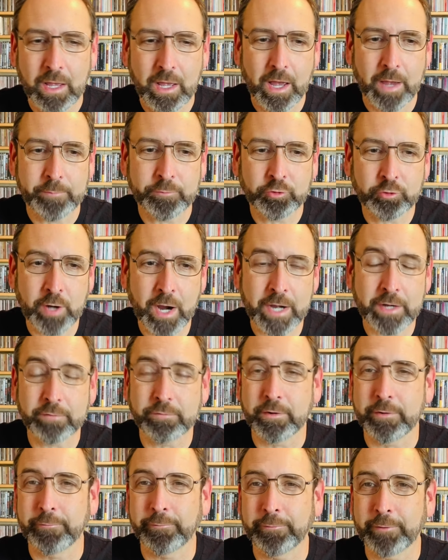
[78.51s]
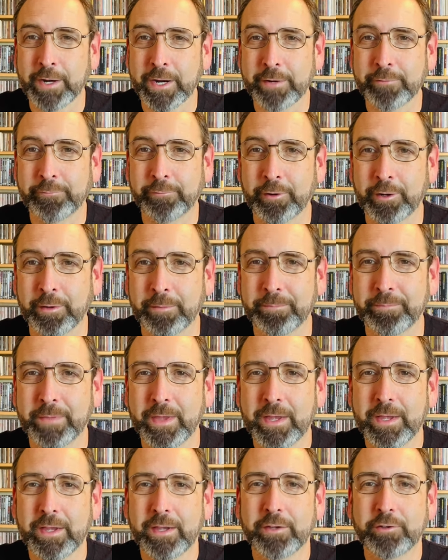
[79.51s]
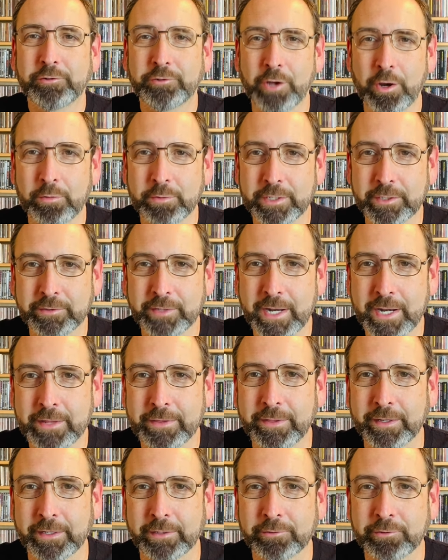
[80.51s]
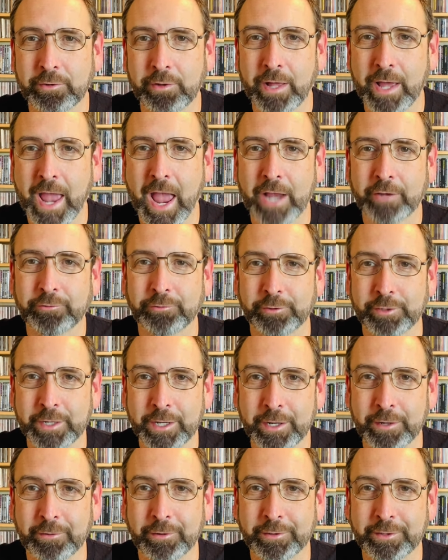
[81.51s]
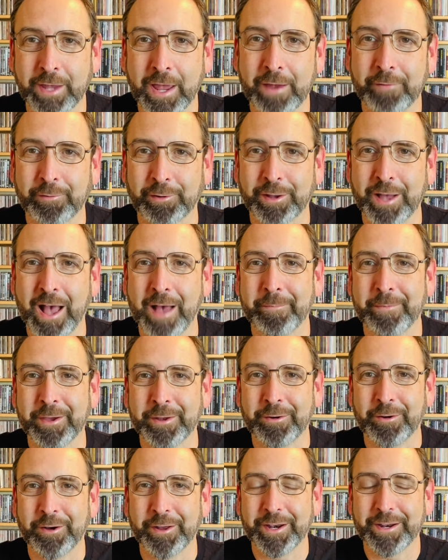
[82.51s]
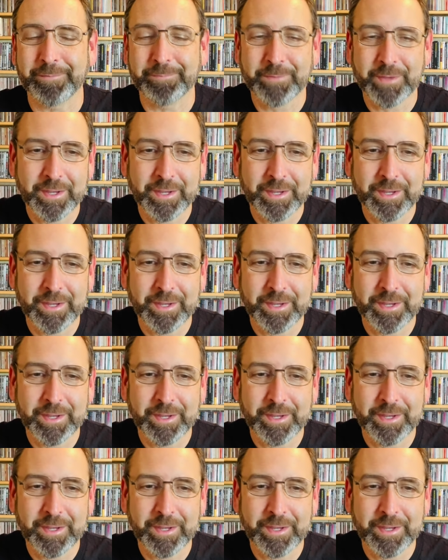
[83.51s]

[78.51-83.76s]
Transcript: I'm trying to refrain from showing you anything until I actually hear it to have a comment on it.